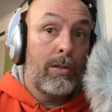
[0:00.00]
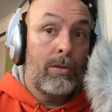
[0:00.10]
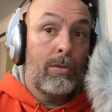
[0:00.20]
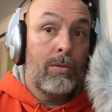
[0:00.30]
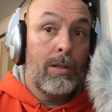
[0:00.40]

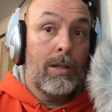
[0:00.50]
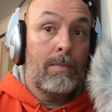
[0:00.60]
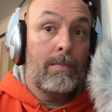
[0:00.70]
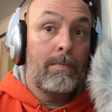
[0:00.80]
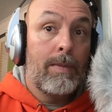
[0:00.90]
to
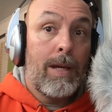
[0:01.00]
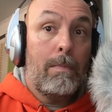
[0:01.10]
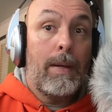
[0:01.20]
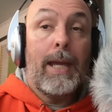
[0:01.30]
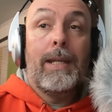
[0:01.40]

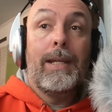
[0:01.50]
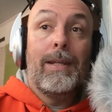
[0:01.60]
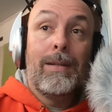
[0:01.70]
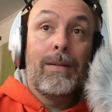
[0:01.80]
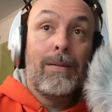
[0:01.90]

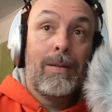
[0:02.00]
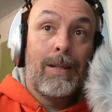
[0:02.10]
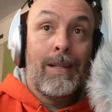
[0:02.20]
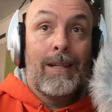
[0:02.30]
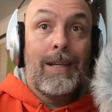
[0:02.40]
abandon
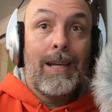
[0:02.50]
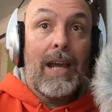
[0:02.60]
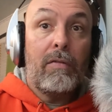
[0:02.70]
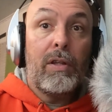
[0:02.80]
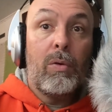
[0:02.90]

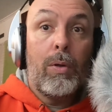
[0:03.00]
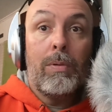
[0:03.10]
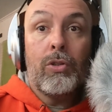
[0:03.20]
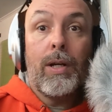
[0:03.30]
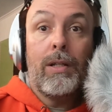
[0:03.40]
everything we've
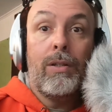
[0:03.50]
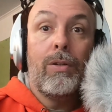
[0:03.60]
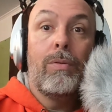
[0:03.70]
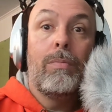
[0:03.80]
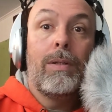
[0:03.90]
been trying to
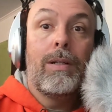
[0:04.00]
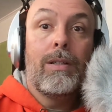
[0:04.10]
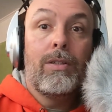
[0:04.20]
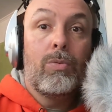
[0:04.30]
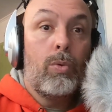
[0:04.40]
do
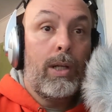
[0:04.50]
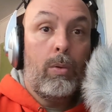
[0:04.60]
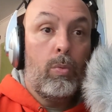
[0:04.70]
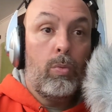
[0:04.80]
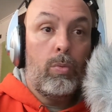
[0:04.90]
because
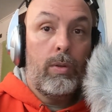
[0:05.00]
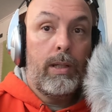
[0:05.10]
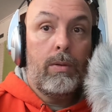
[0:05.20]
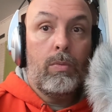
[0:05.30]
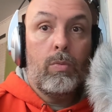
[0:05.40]
we
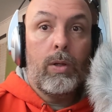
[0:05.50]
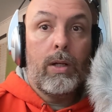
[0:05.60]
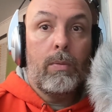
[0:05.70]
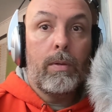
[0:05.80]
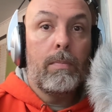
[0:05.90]
didn't want to
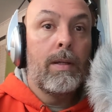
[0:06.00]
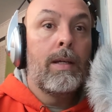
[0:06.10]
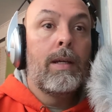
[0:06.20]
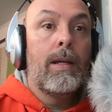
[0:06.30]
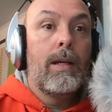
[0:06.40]
help them.
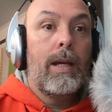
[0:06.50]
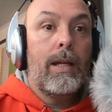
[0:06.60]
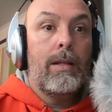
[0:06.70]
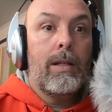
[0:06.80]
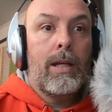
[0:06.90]

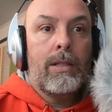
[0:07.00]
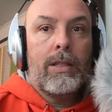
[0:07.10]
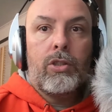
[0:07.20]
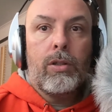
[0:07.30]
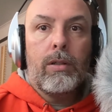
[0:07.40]
And as
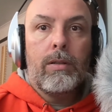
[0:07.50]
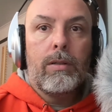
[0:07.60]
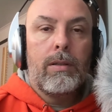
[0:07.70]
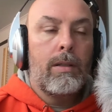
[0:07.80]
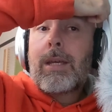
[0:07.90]
they should.
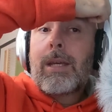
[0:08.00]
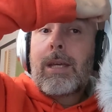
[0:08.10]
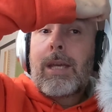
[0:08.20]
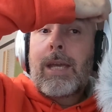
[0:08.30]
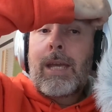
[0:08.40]

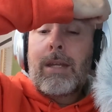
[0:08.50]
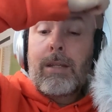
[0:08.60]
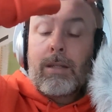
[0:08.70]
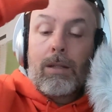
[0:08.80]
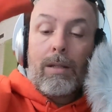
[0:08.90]
And
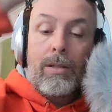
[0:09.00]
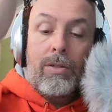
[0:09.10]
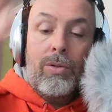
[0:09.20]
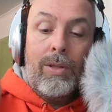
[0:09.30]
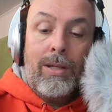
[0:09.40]

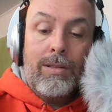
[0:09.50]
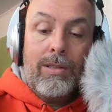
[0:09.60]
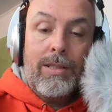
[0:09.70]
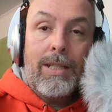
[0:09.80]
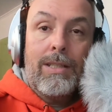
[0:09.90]

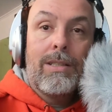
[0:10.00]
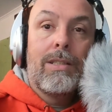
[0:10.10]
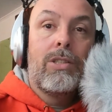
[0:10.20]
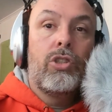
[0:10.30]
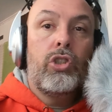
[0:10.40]
2006,
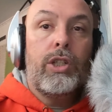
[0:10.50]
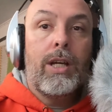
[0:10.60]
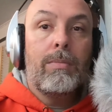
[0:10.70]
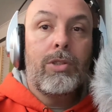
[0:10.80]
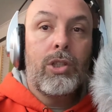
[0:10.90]

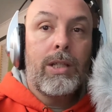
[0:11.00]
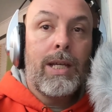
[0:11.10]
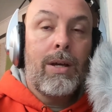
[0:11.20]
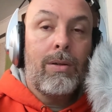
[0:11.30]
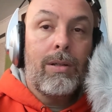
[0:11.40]
GM shut
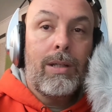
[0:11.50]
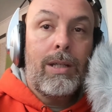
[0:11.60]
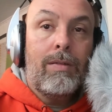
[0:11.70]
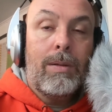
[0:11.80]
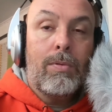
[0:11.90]
down
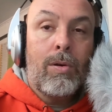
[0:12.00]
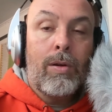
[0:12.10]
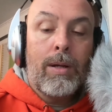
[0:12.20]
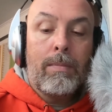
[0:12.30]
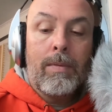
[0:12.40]
the EV
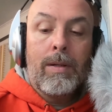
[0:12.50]
program.